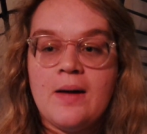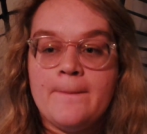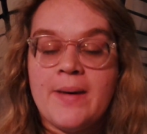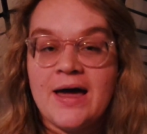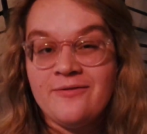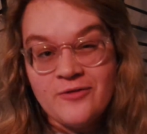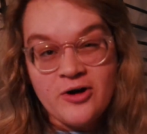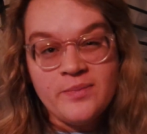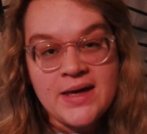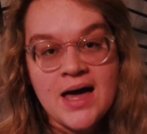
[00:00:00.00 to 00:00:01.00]

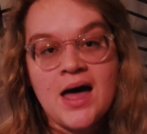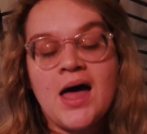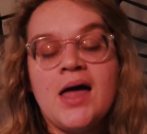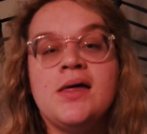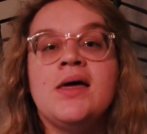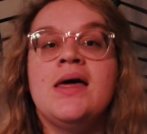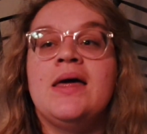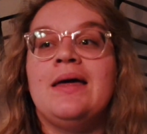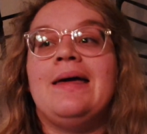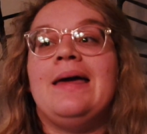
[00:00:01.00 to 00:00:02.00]
biphobia
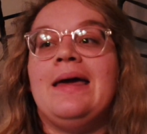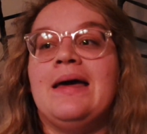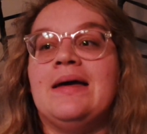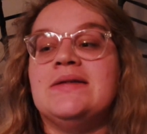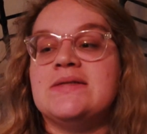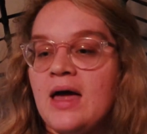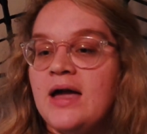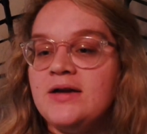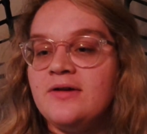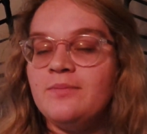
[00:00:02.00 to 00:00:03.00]
and
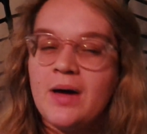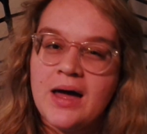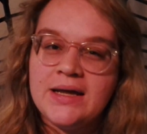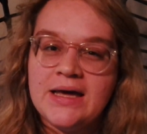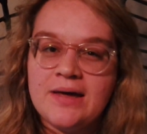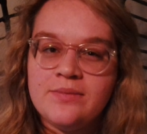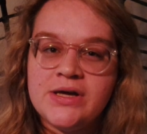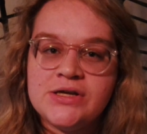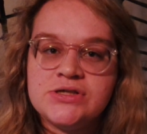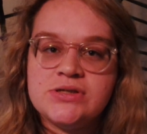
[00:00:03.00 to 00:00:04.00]
kind of body
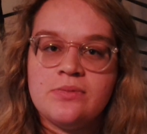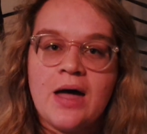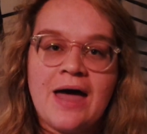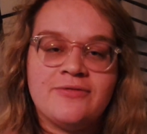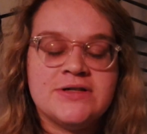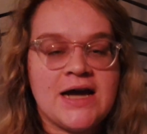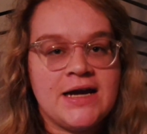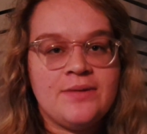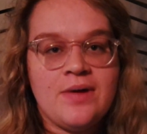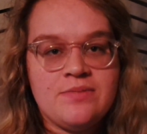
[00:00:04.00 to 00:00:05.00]
image.
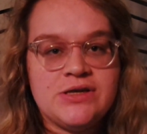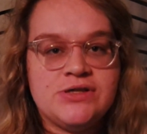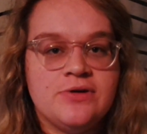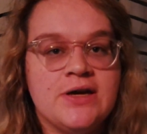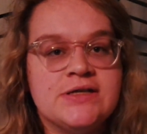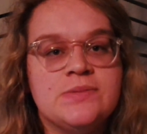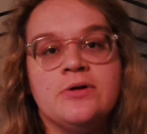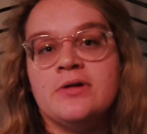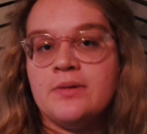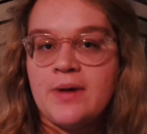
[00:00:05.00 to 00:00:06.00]
Aphrodite Made Me Do It is
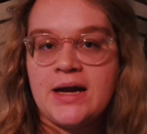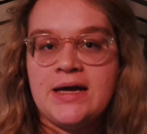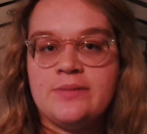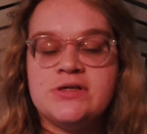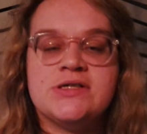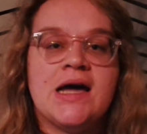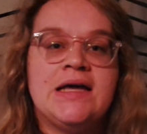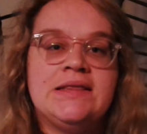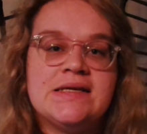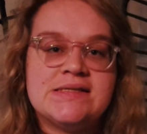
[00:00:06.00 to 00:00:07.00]
more on the body image
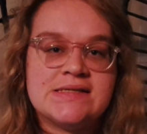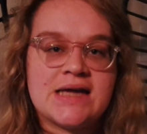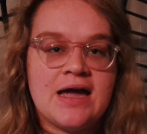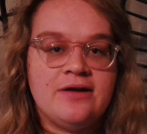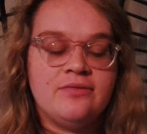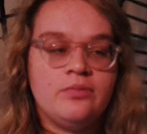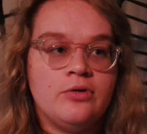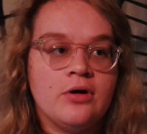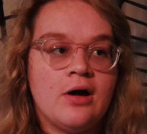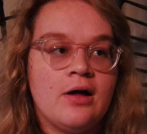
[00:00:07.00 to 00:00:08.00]
side. This is kind of
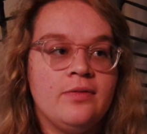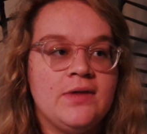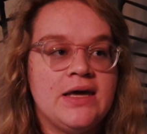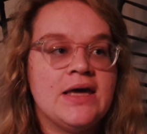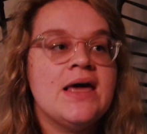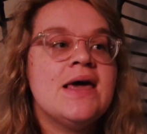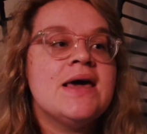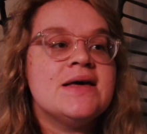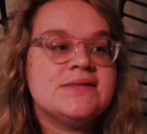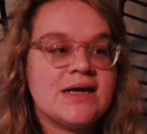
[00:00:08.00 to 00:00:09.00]
more on the
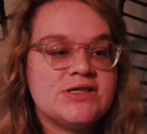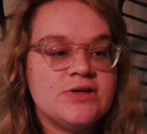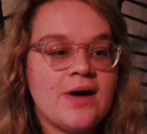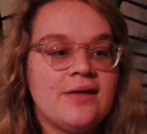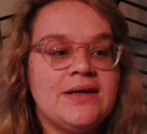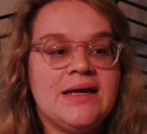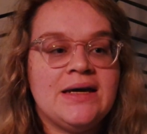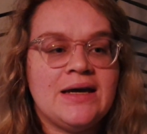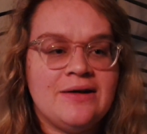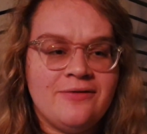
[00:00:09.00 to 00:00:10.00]

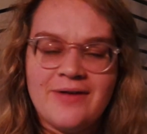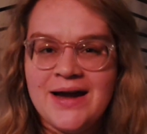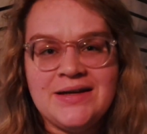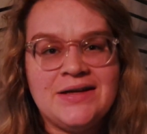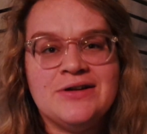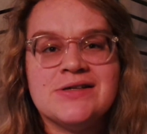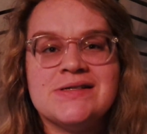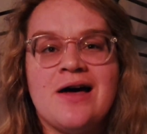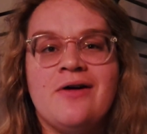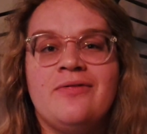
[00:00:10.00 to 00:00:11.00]
sexuality and finding
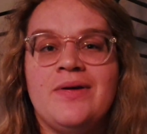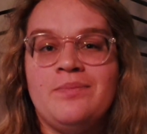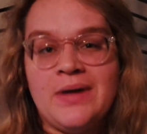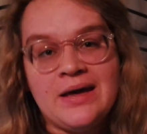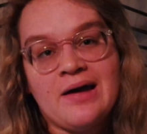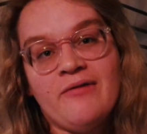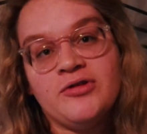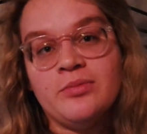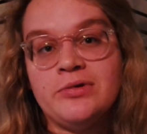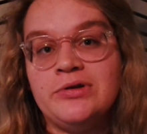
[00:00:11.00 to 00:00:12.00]
yourself and being
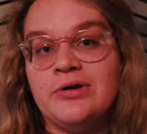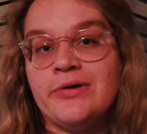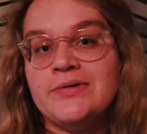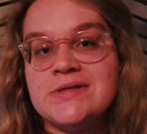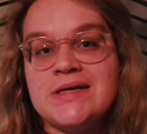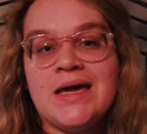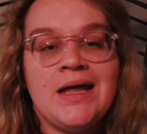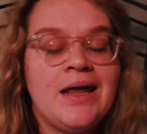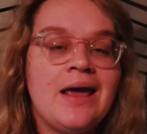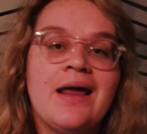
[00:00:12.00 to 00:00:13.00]
comfortable in your own
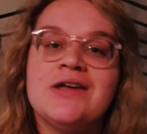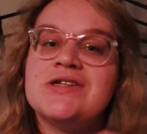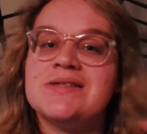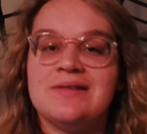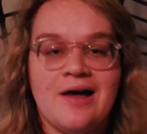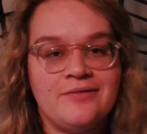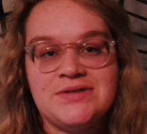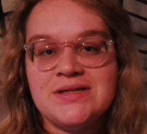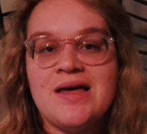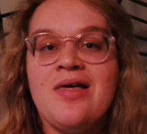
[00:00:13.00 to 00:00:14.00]
skin, and I just loved